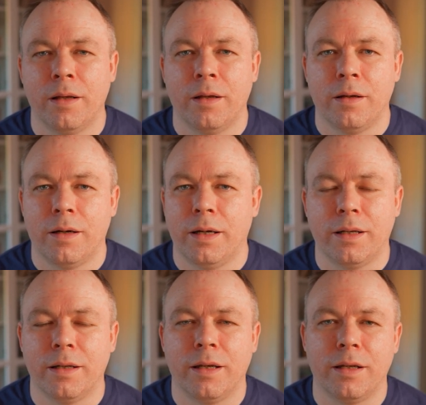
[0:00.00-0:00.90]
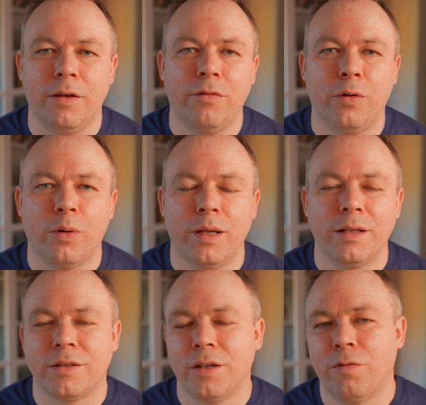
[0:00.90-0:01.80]
All right, and then if you're
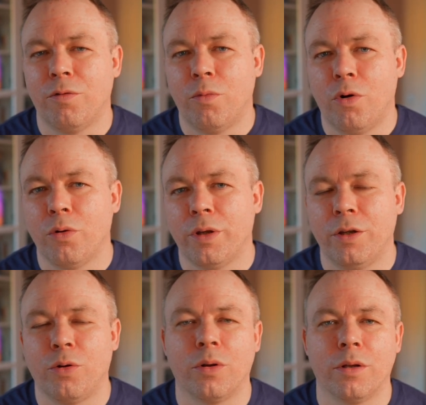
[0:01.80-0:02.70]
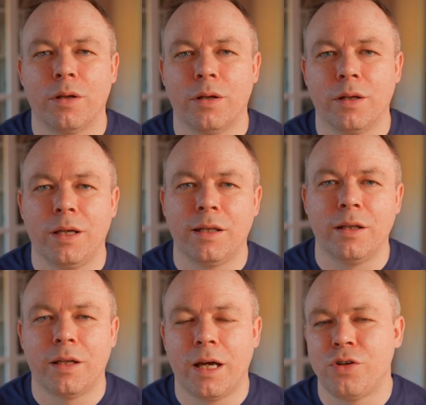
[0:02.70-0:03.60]
interested for more, then you can uh, get in
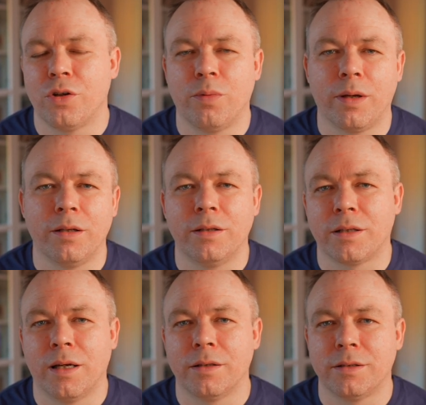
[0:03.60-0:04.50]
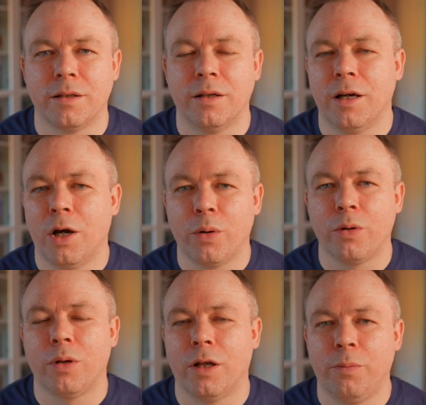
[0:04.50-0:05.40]
touch and we can discuss uh, how I could
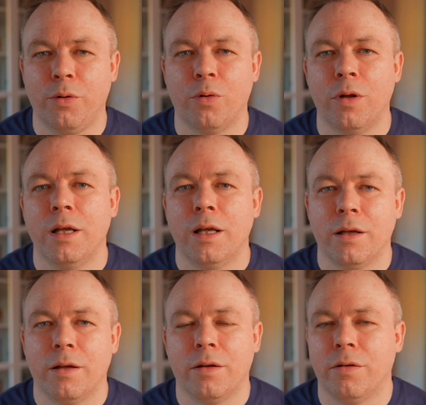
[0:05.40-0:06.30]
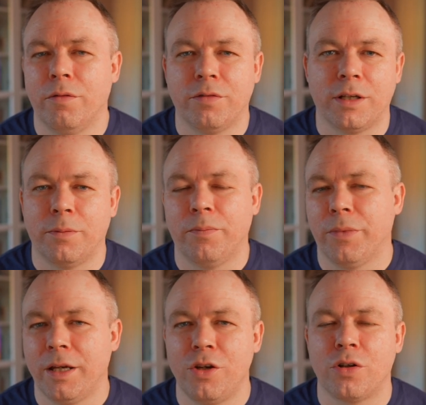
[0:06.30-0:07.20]
help you uh, with some
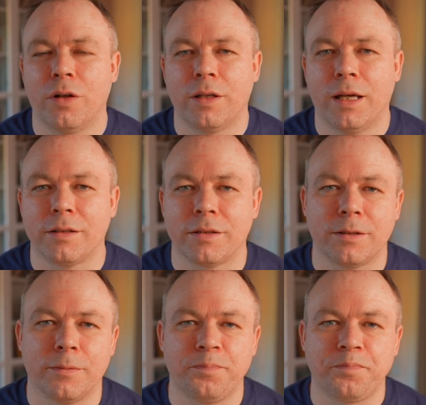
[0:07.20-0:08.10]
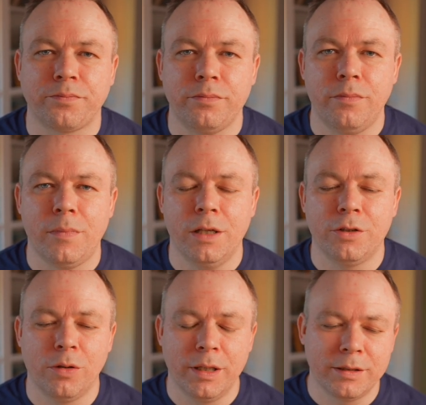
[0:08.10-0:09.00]
additional tasks.
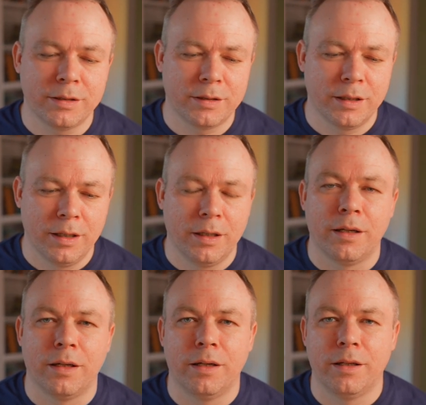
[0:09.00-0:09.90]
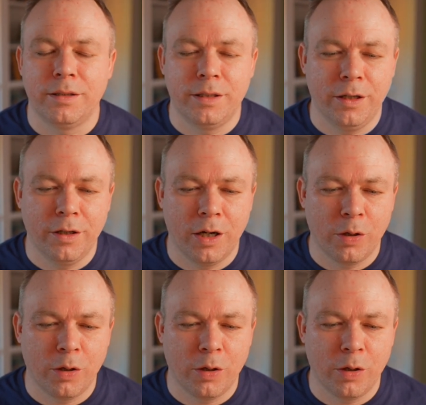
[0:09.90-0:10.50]
So let's uh, see how it